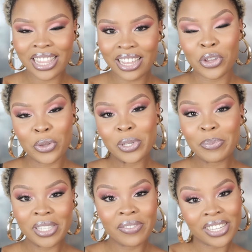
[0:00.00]
for your
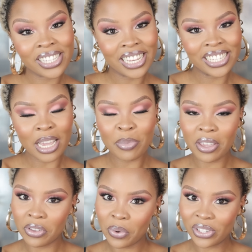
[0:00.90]
specific skin type
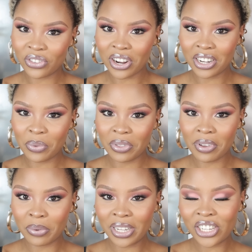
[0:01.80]
if you are struggling with
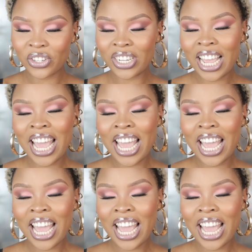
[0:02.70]
foundation.